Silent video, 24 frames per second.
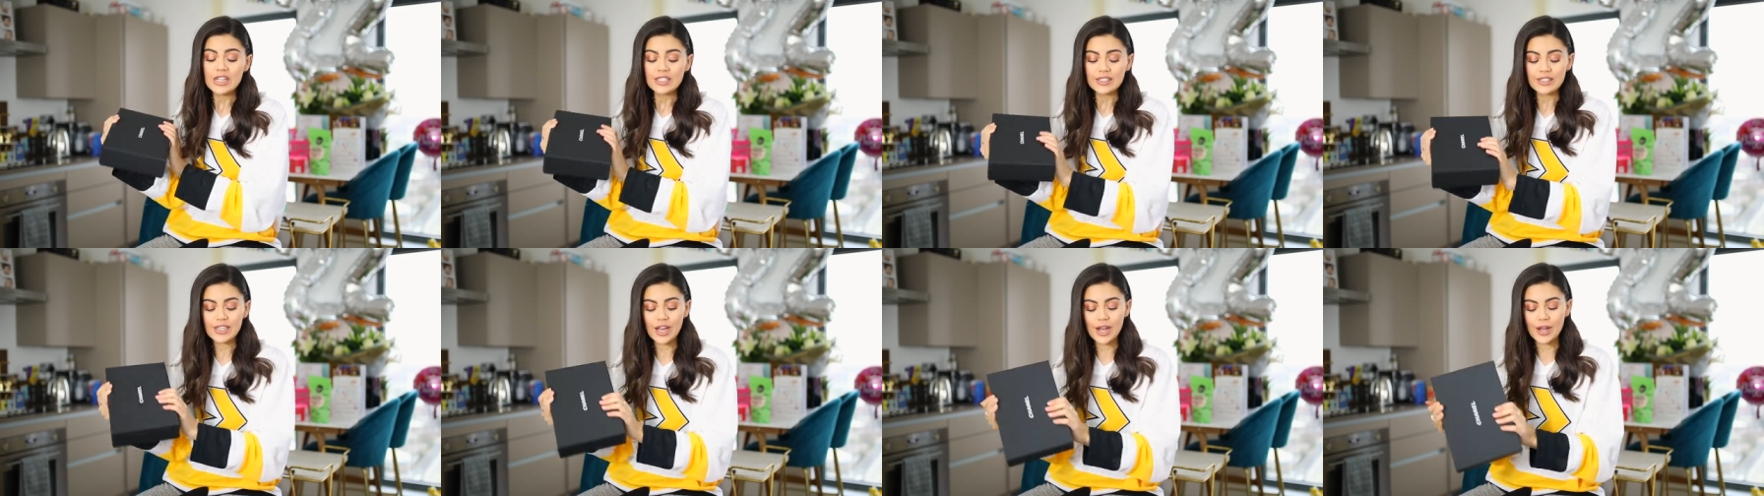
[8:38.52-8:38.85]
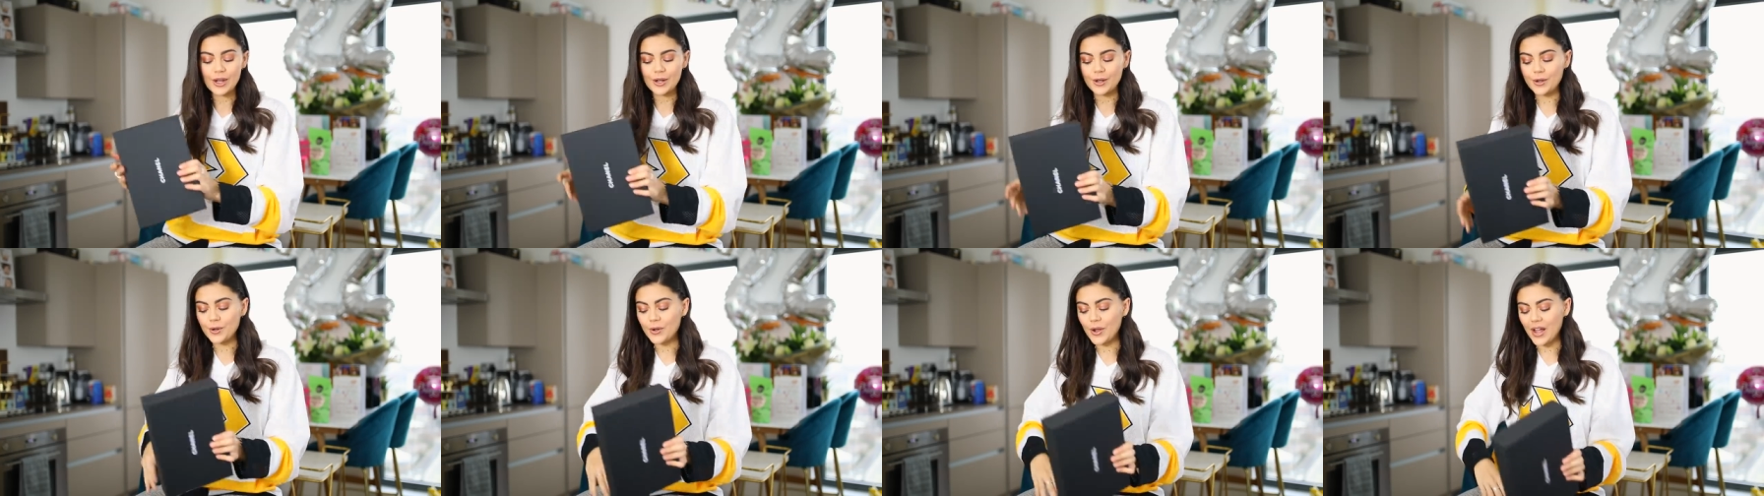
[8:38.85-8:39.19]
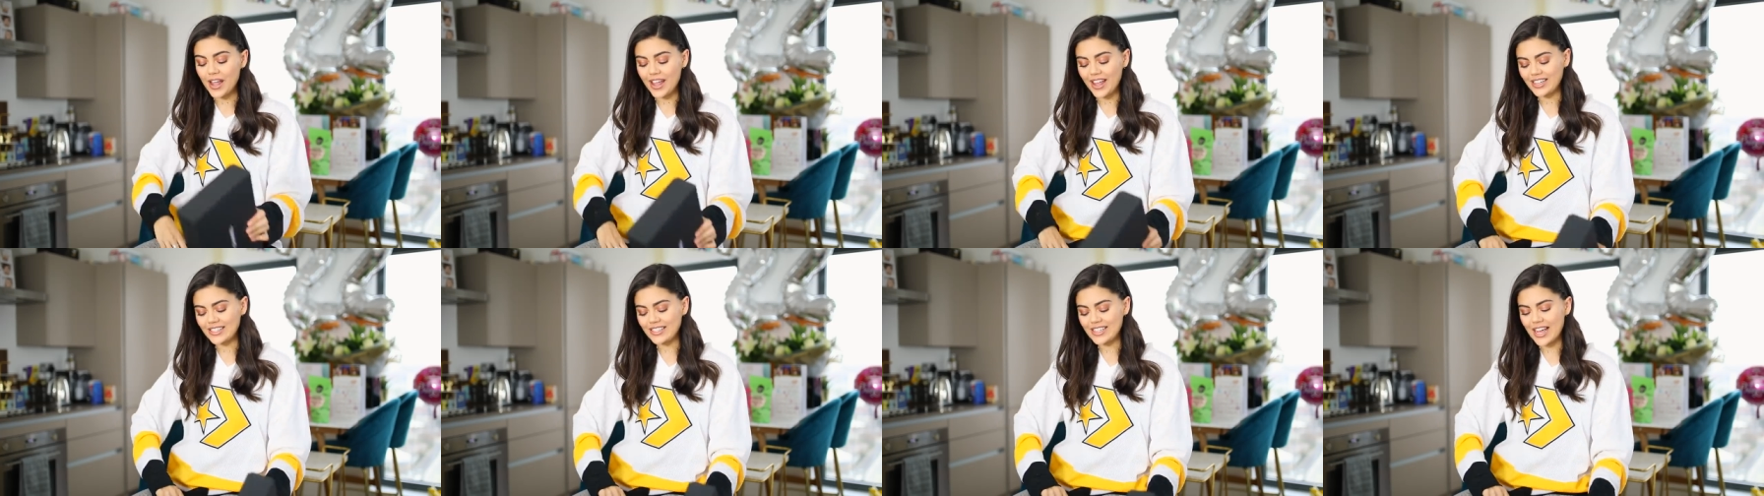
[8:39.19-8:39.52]
So
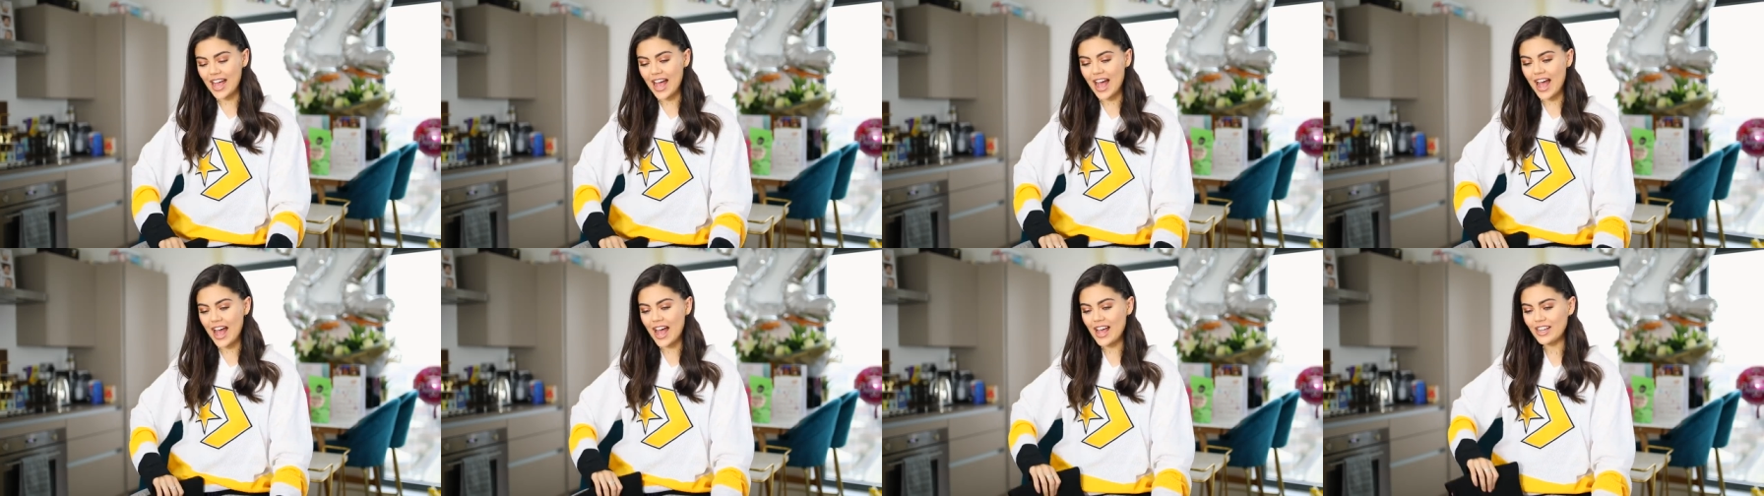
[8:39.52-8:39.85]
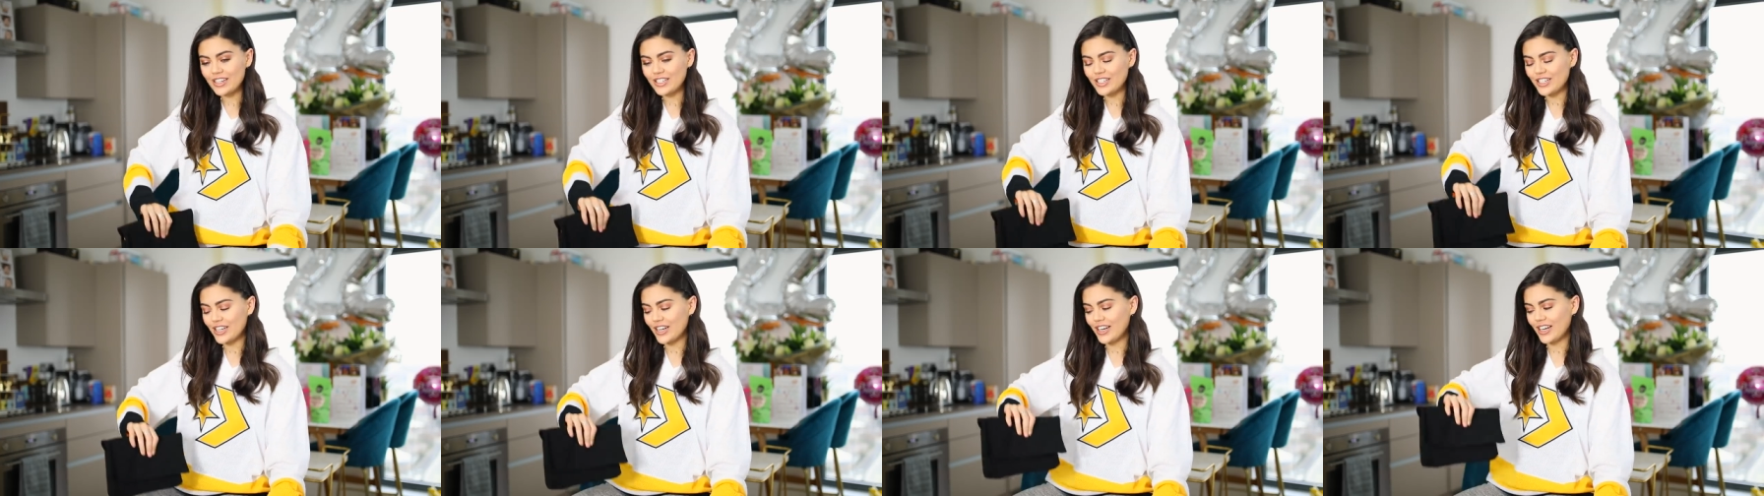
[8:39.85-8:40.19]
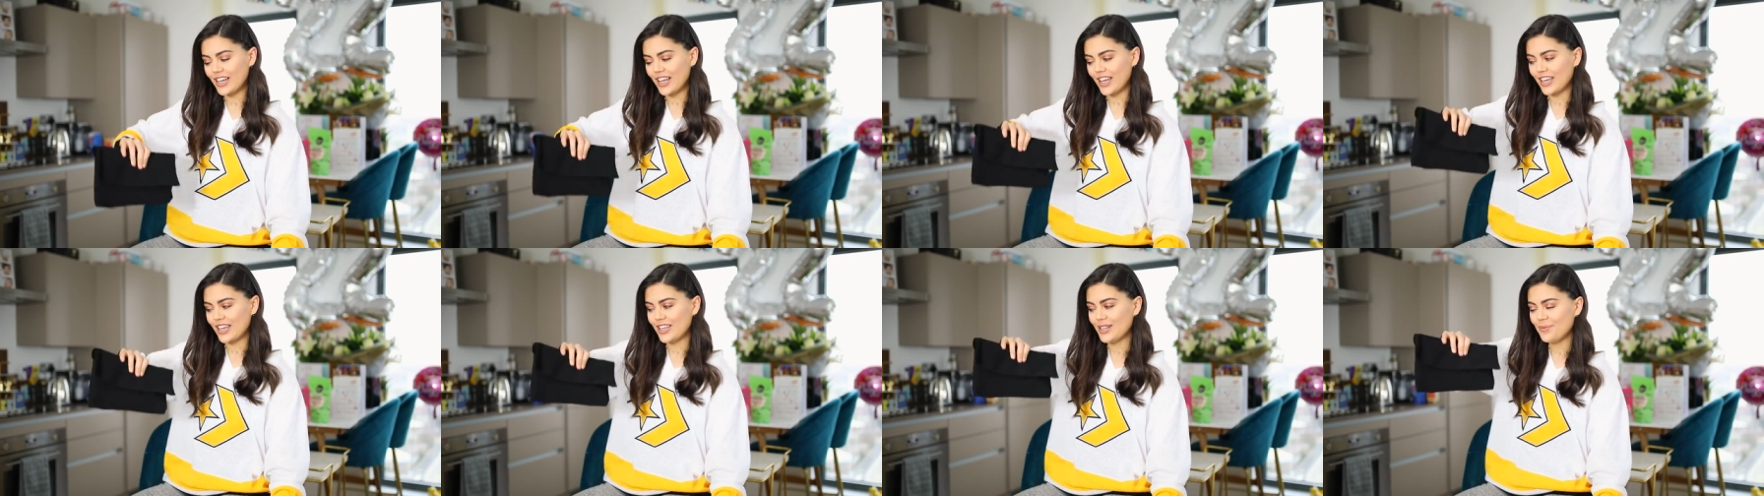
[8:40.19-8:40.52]
it's
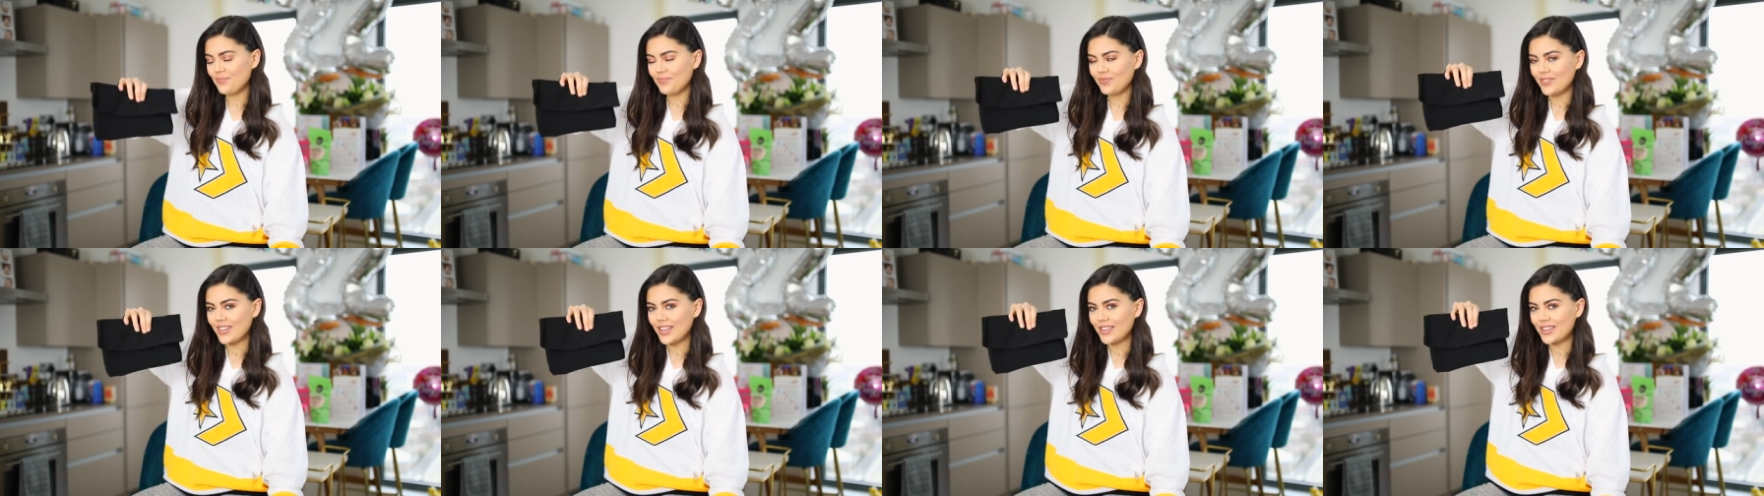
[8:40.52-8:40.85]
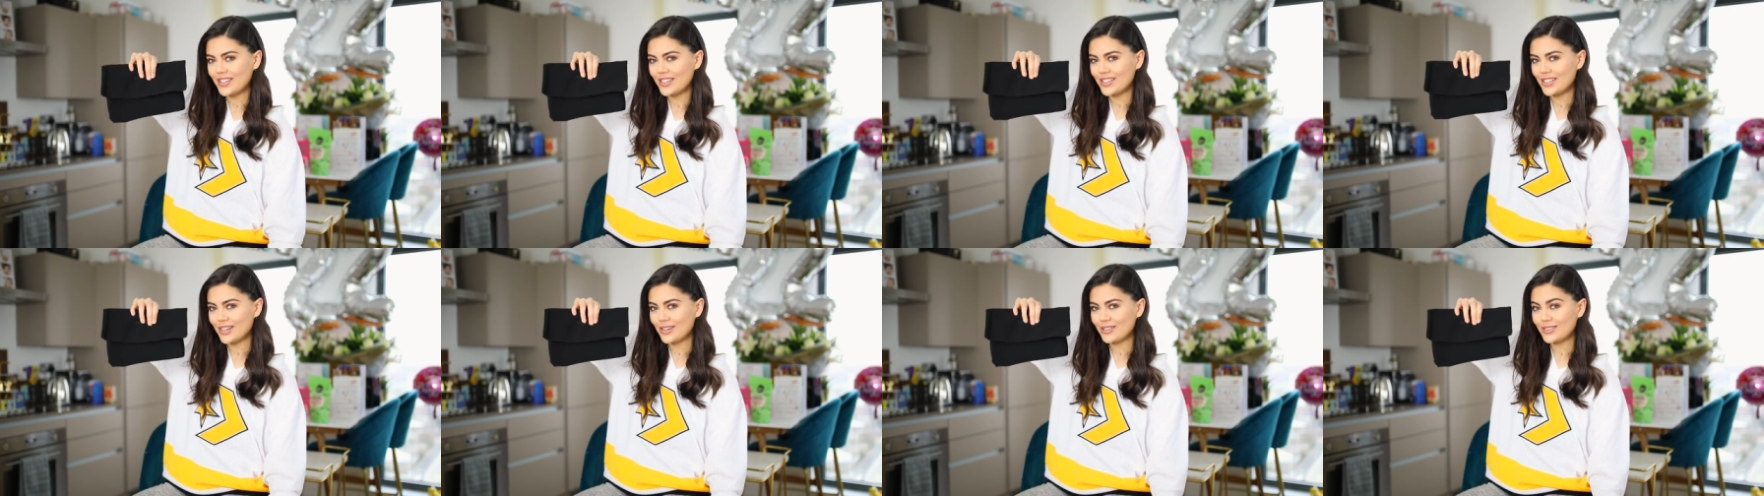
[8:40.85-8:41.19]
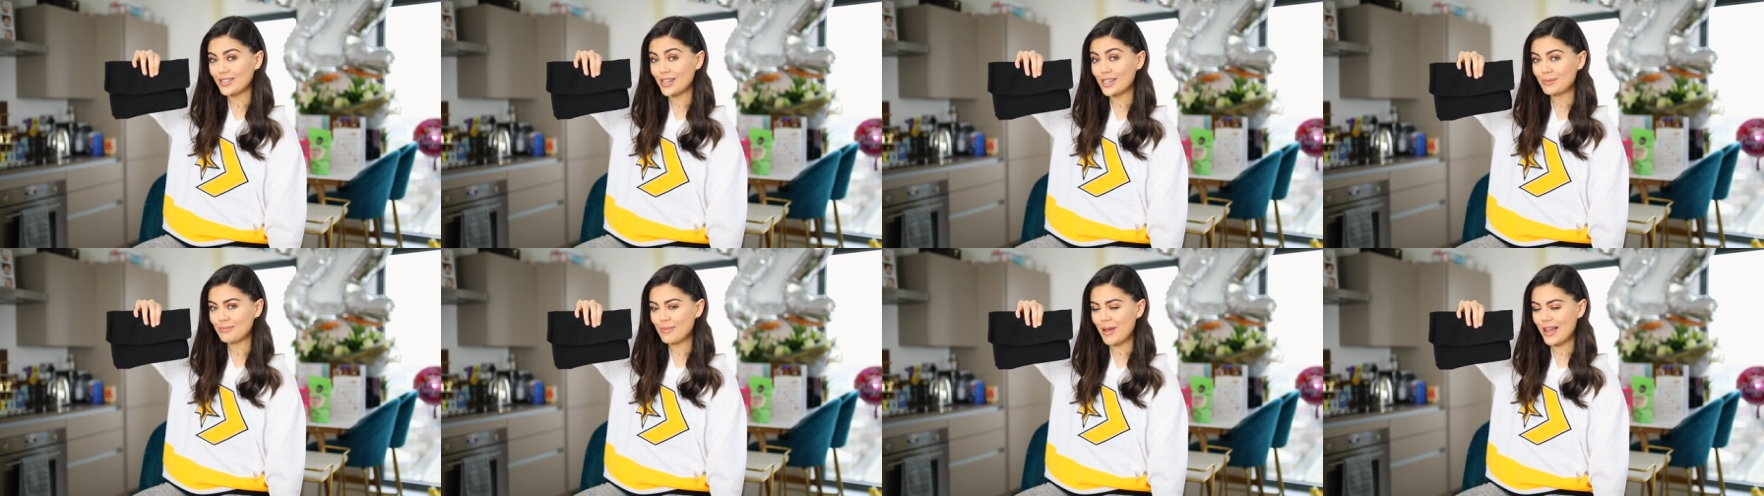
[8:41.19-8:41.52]
actually in this little
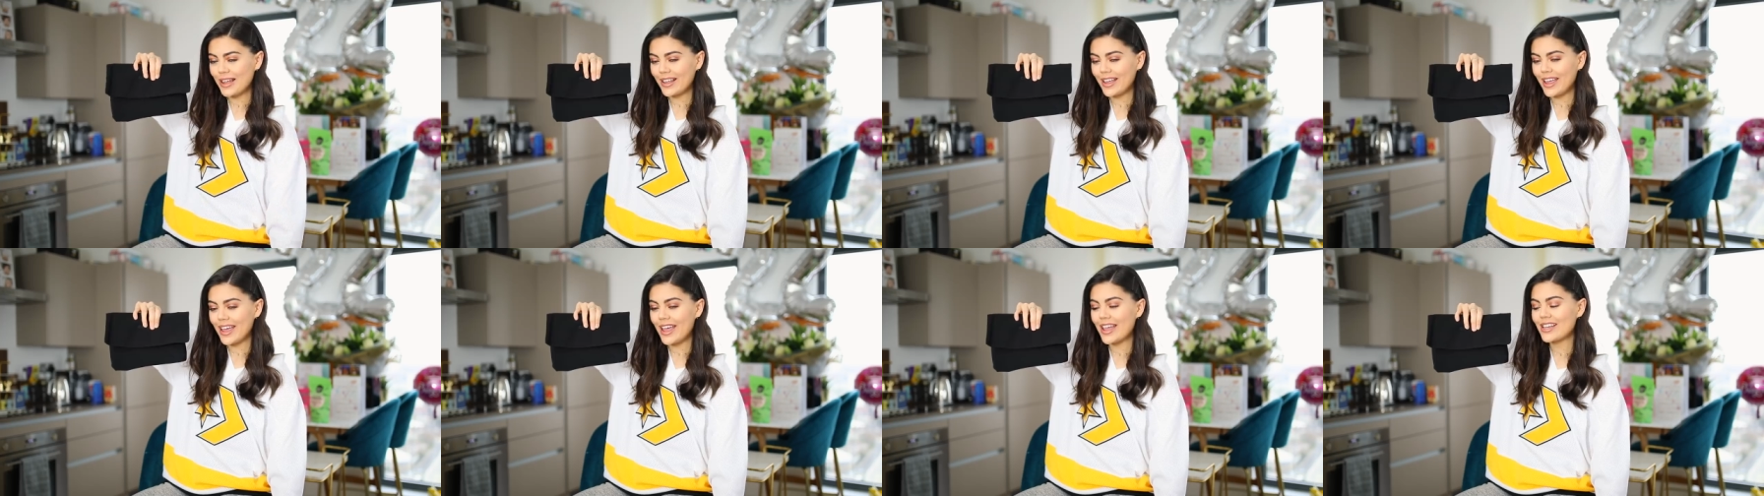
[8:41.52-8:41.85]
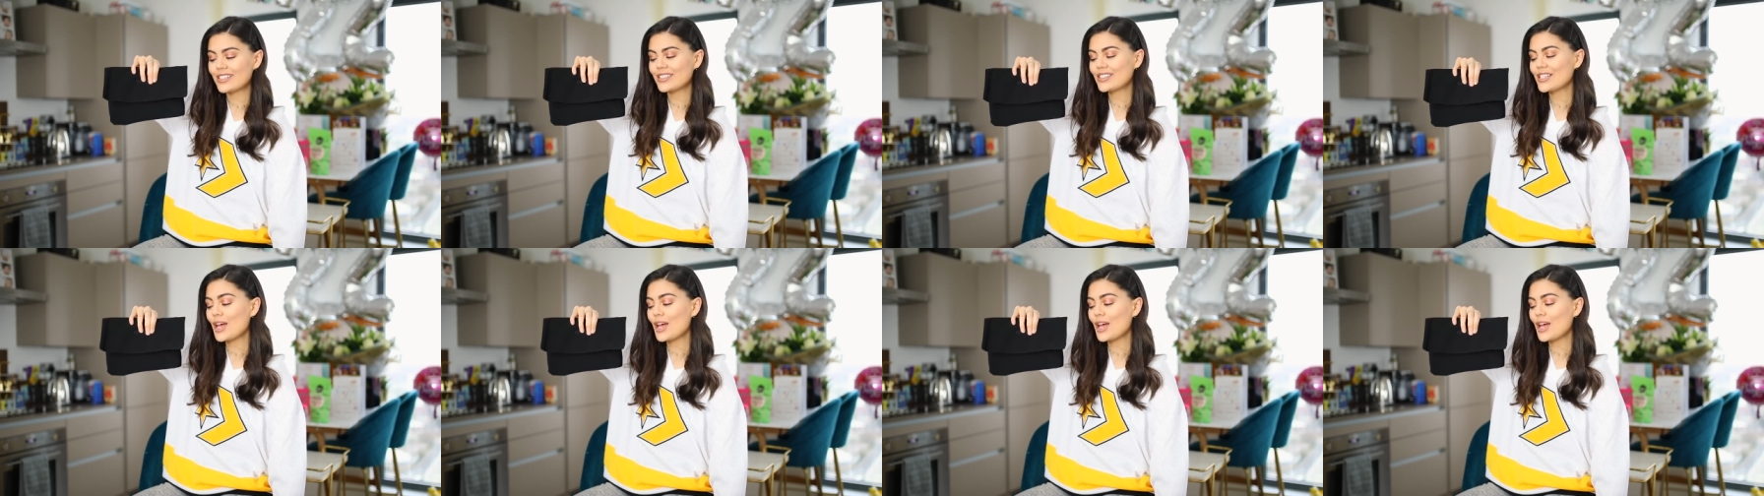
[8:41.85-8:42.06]
dust bag here.